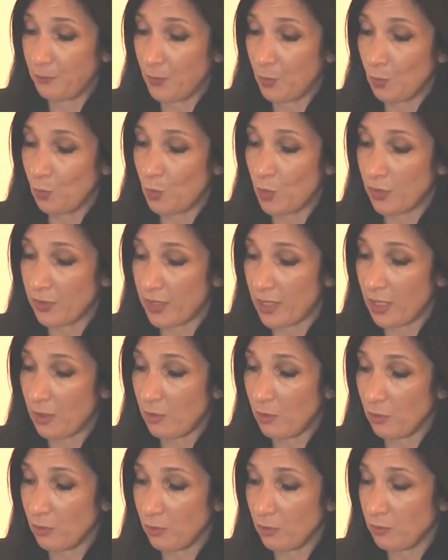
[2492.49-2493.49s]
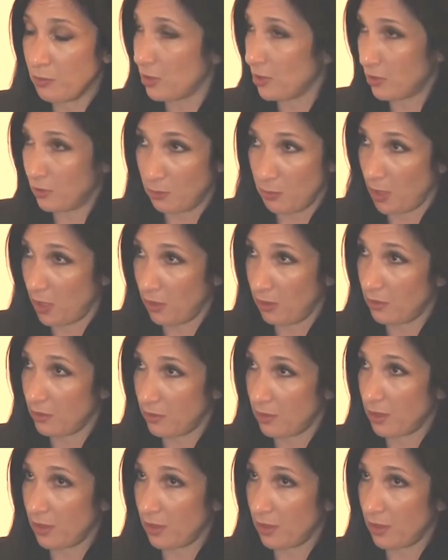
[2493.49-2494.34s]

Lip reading: What that will just mean is